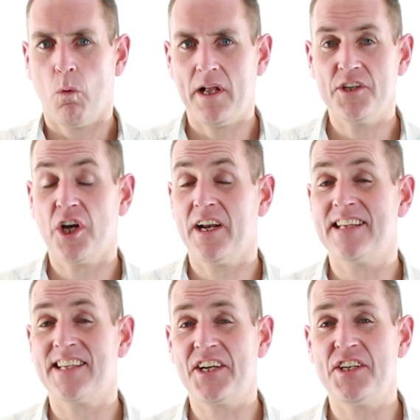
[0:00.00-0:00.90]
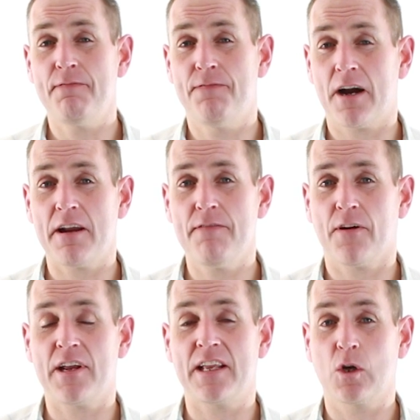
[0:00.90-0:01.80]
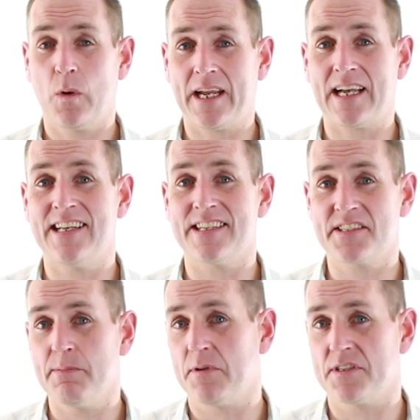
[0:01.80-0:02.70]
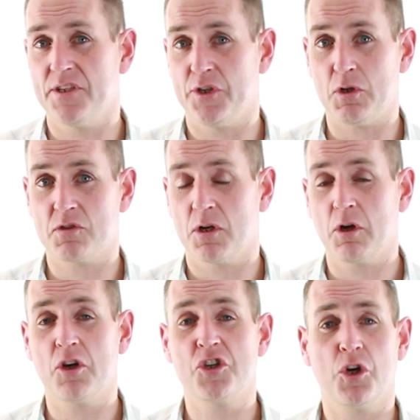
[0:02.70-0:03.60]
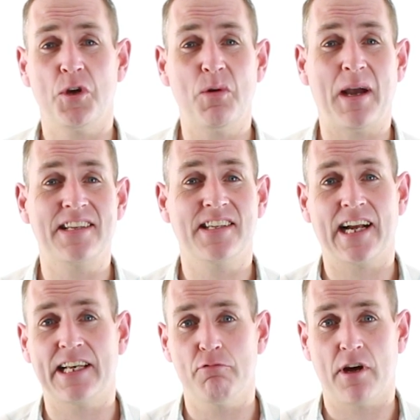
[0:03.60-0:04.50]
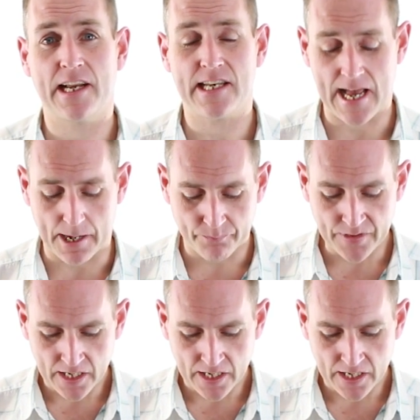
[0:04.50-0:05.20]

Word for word: Well, John, it's actually very, very quick and simple to do, so I'm going to show you exactly right now.